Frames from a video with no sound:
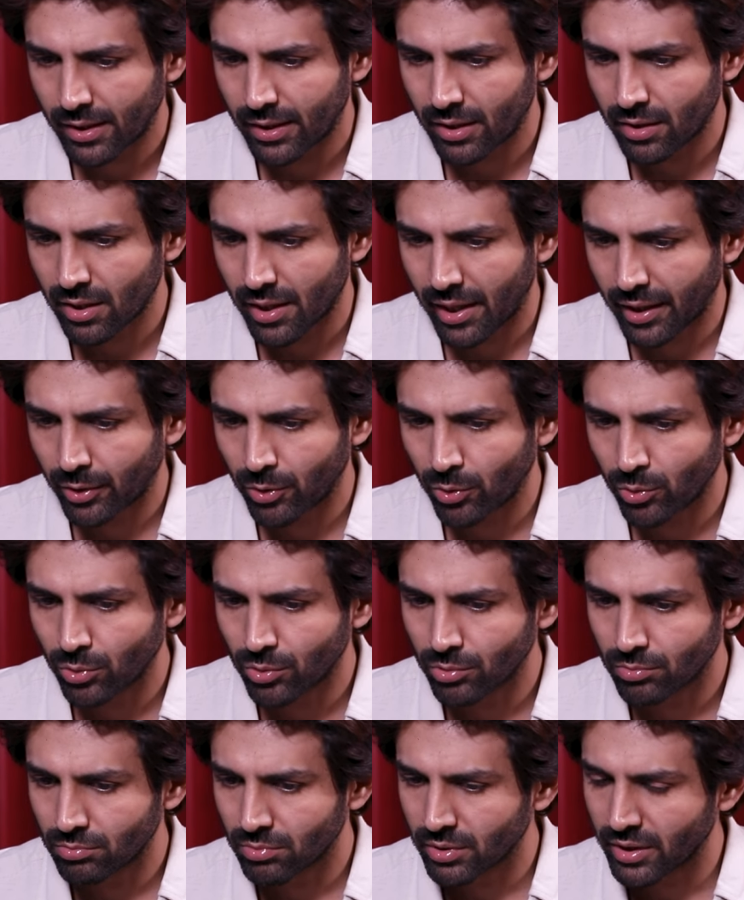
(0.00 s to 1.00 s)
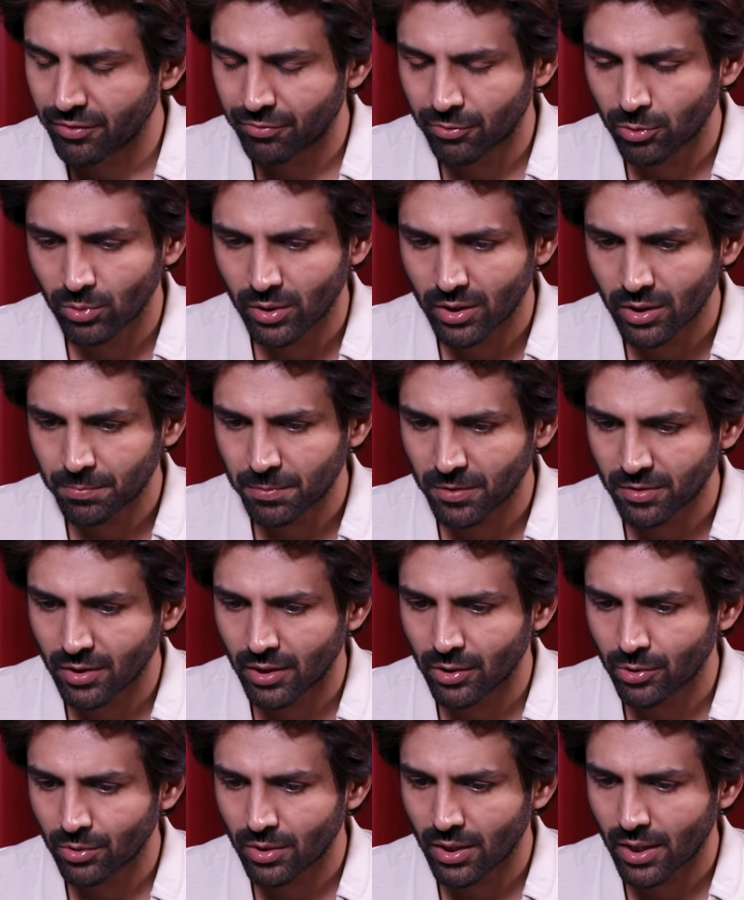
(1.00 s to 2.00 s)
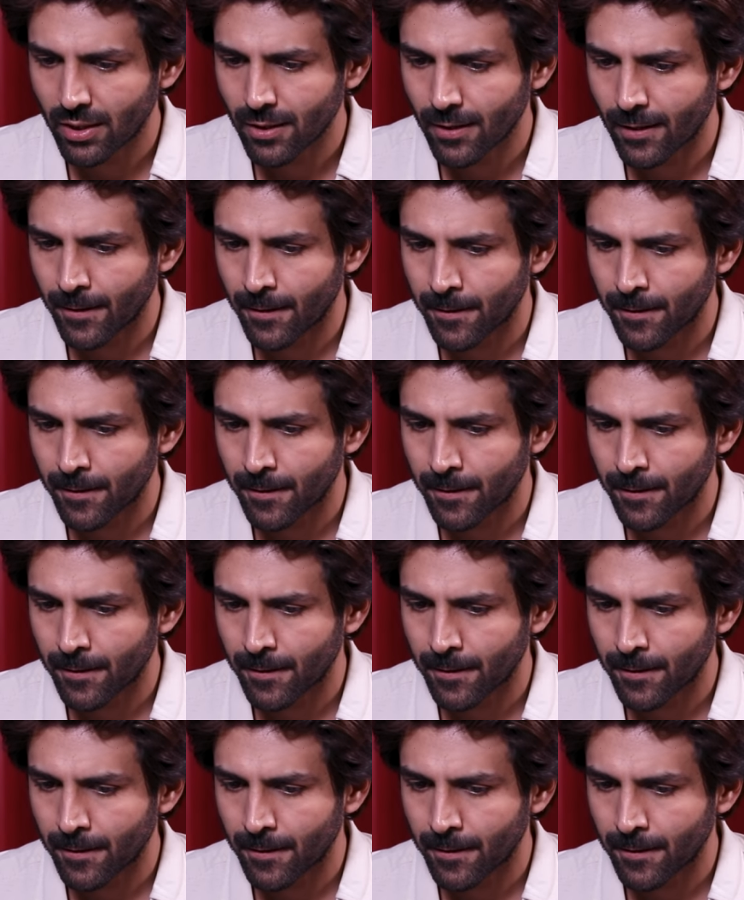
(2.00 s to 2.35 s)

and trying to give 200% to that,